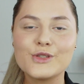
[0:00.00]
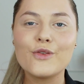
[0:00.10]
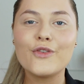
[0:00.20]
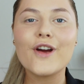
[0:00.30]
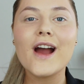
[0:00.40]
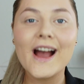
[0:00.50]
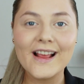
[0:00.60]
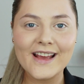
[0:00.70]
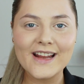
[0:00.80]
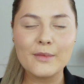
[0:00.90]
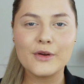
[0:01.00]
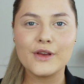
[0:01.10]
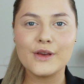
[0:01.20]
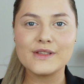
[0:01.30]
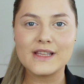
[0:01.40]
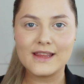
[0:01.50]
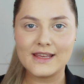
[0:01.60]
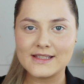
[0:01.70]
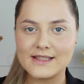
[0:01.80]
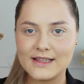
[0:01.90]
So for highlight, I'm going to use
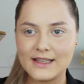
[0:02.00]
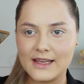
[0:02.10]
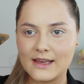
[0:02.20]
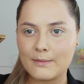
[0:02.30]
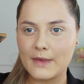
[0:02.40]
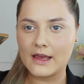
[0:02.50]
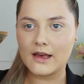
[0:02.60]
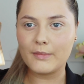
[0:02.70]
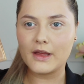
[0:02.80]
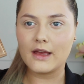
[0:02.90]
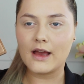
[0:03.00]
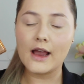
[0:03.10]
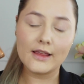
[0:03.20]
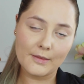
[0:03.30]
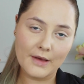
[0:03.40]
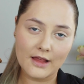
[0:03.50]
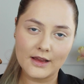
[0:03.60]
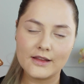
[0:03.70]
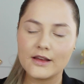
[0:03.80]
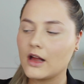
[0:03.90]
the Sleek Makeup highlight
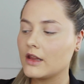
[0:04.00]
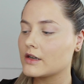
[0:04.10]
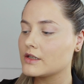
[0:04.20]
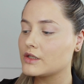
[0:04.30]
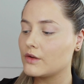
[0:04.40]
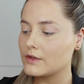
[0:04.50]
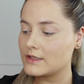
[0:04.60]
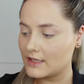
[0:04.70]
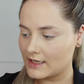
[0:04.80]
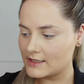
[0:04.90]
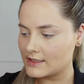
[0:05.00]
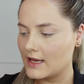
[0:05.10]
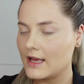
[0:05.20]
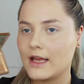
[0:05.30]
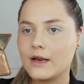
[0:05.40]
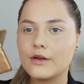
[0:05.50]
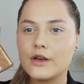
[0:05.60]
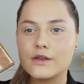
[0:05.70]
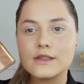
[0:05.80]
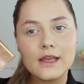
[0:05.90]
palette in the color Solstice. And I'm going
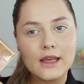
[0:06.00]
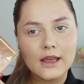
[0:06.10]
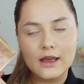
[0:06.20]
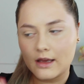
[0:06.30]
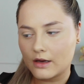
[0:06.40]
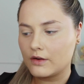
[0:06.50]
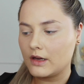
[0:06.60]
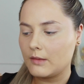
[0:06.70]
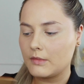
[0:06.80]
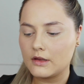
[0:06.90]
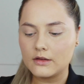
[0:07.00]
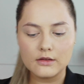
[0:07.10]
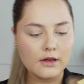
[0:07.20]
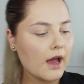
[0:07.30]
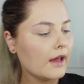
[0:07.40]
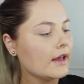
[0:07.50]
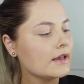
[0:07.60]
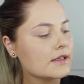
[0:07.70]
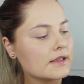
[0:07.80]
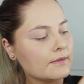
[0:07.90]
to use the cream
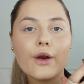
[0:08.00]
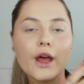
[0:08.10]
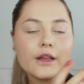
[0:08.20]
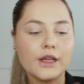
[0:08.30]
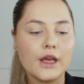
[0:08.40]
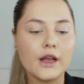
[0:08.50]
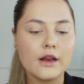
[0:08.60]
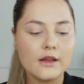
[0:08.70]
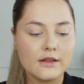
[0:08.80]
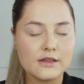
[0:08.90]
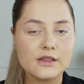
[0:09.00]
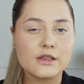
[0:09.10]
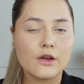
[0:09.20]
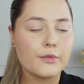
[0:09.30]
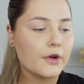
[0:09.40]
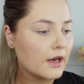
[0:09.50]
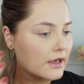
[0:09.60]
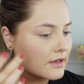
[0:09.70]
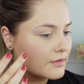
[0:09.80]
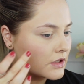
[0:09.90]
highlight right there. This is so
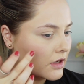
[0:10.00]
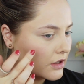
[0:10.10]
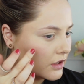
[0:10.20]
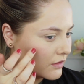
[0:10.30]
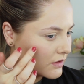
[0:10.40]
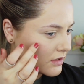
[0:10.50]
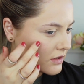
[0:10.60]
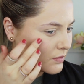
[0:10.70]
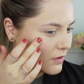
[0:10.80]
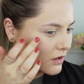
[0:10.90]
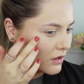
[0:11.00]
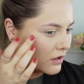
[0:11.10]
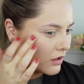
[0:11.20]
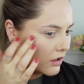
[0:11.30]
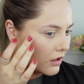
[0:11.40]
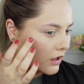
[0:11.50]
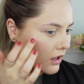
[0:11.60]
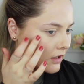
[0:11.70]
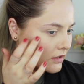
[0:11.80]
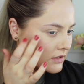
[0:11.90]
pretty, so I'm just going to use this one,
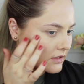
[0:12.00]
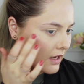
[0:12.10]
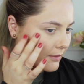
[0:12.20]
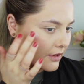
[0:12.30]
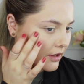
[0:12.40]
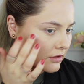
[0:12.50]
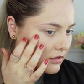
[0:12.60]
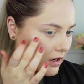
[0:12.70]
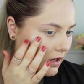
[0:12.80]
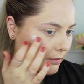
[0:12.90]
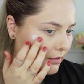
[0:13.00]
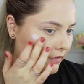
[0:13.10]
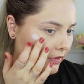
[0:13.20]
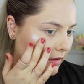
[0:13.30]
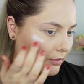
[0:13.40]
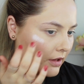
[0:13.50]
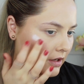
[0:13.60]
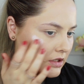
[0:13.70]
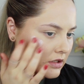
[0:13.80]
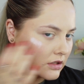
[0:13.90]
kind of dab it on top of the
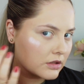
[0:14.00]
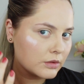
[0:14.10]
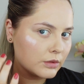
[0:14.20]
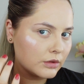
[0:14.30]
blush.